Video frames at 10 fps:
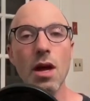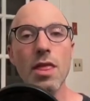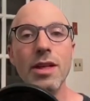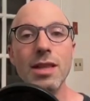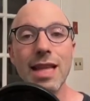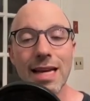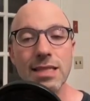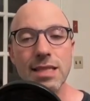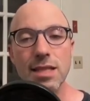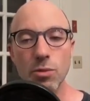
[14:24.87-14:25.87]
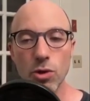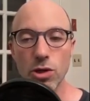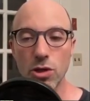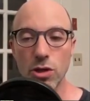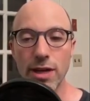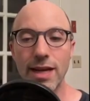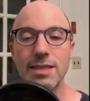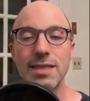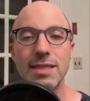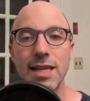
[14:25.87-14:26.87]
The last thing that we're going to look at
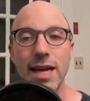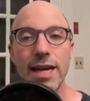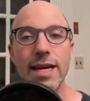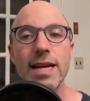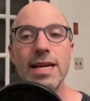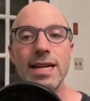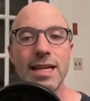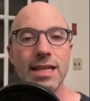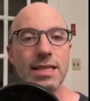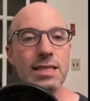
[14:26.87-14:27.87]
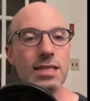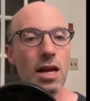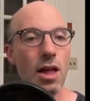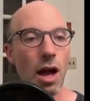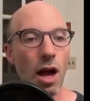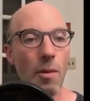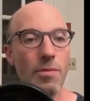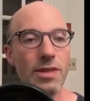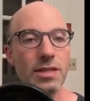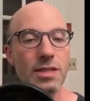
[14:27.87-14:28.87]
today is um,
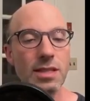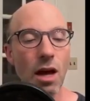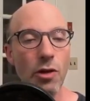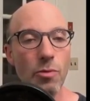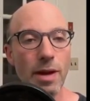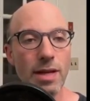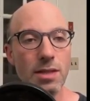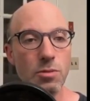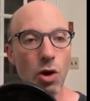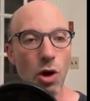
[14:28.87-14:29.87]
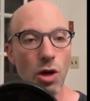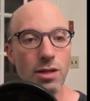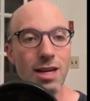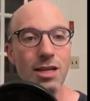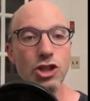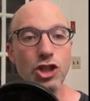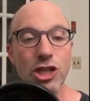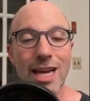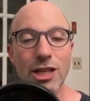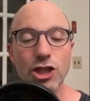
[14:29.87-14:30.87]
this, this other mechanism called
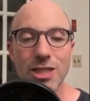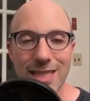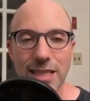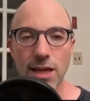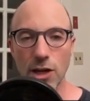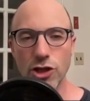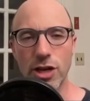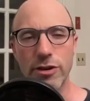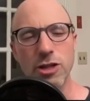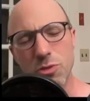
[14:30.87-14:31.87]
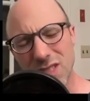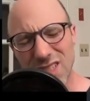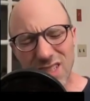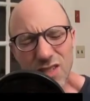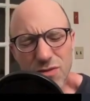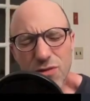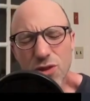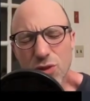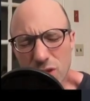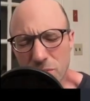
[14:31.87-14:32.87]
ghc.generics, which is
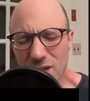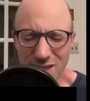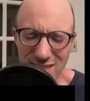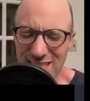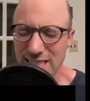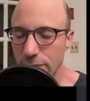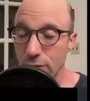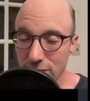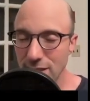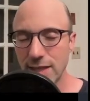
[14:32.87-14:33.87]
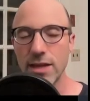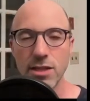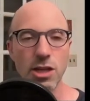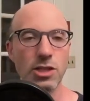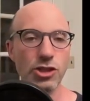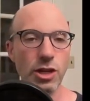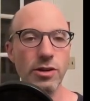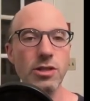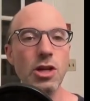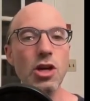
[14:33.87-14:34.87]
confusing because it's different than
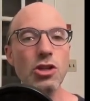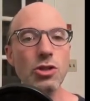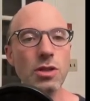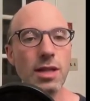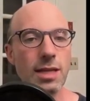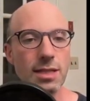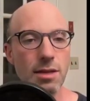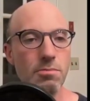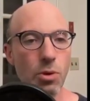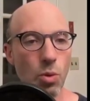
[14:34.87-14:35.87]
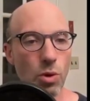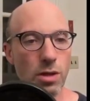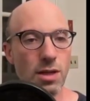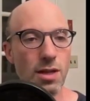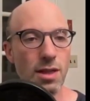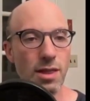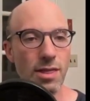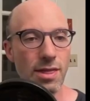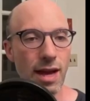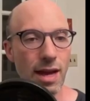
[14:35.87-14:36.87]
data.generics. So let's import
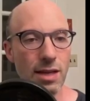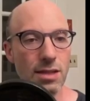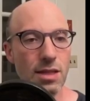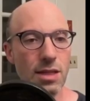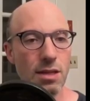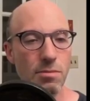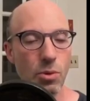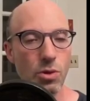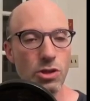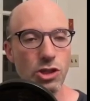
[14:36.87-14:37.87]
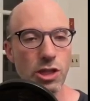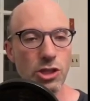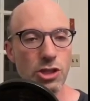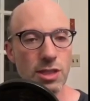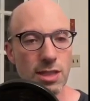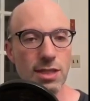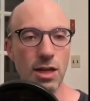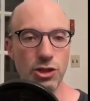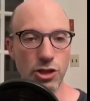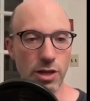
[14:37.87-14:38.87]
that, import
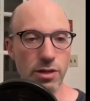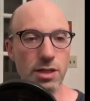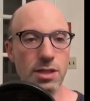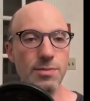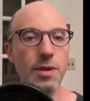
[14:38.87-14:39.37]
ghc.generics.